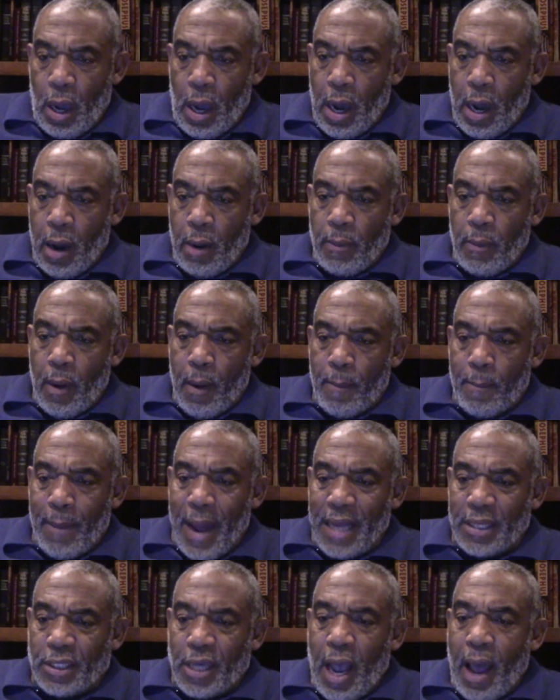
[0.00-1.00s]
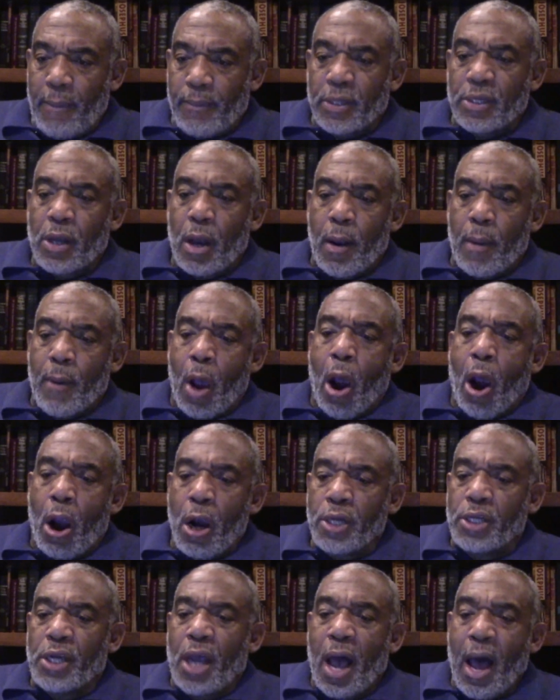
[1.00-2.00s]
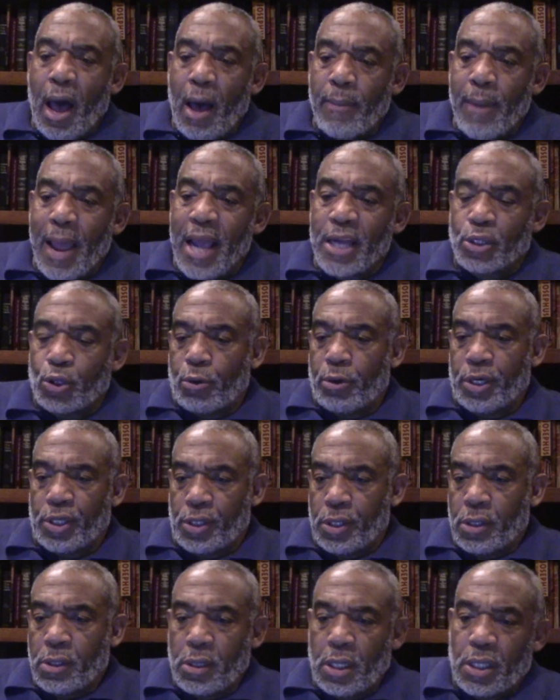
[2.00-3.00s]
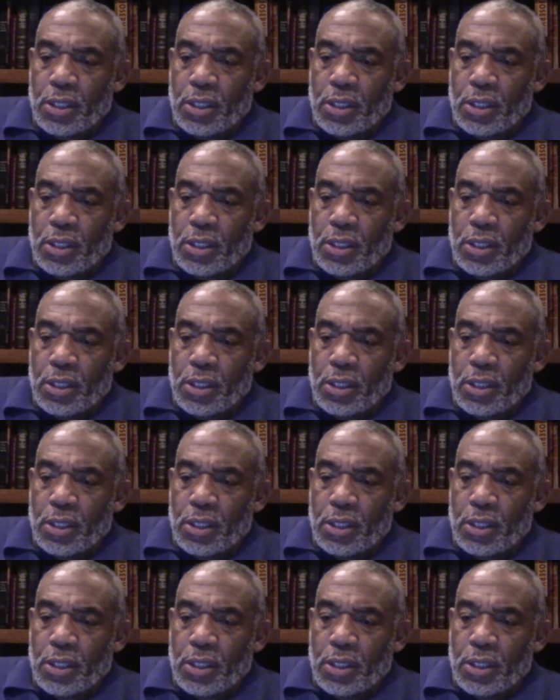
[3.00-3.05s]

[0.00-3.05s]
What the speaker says: Our job as Christians